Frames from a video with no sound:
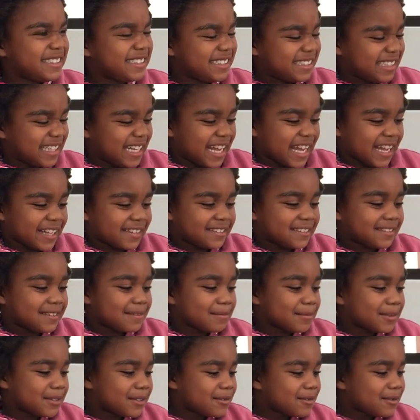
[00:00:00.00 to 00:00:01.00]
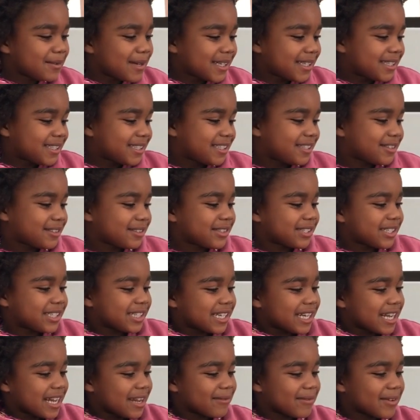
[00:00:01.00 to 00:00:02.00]
She gets them so much, so
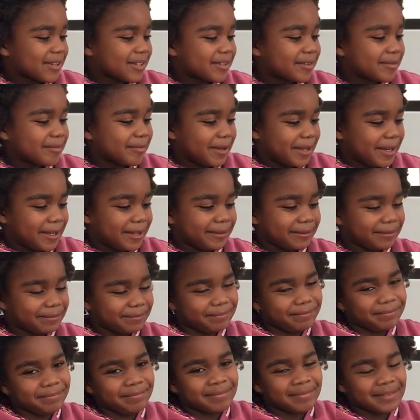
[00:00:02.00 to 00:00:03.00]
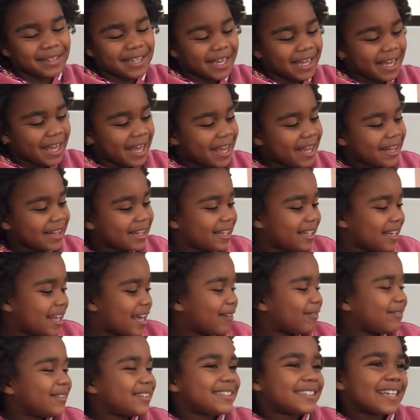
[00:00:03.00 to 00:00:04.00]
she gave it to me. And
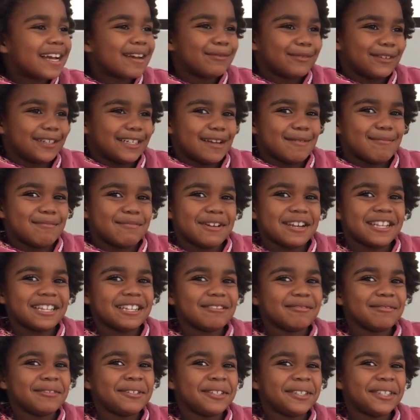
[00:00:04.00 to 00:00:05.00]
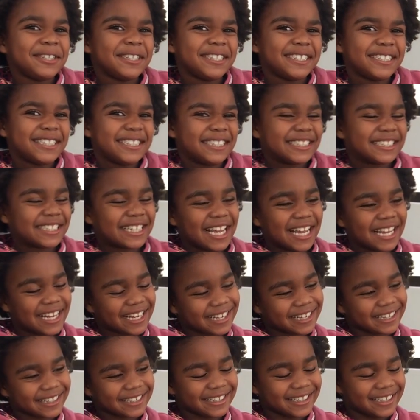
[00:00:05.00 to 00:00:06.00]
every time when I bring them to her, she's like,
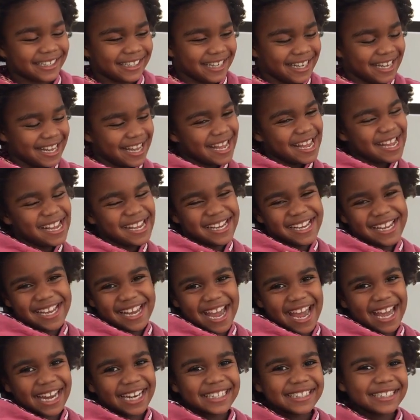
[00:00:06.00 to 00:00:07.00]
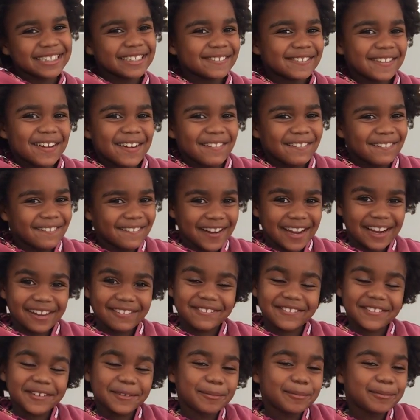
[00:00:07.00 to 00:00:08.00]
"Get them
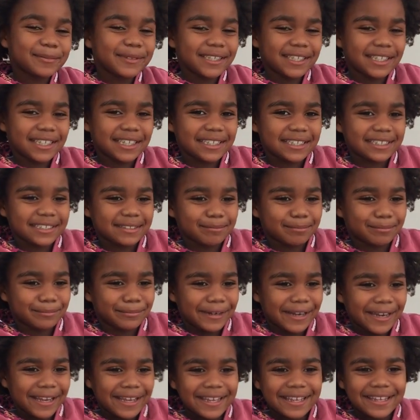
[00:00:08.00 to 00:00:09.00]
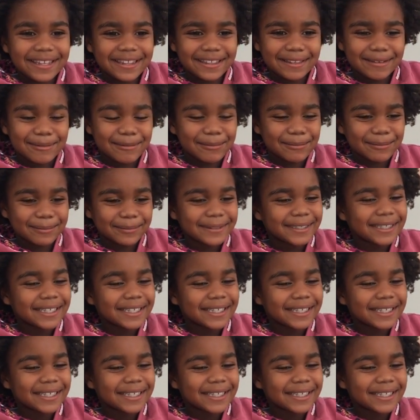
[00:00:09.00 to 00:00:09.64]
away from me."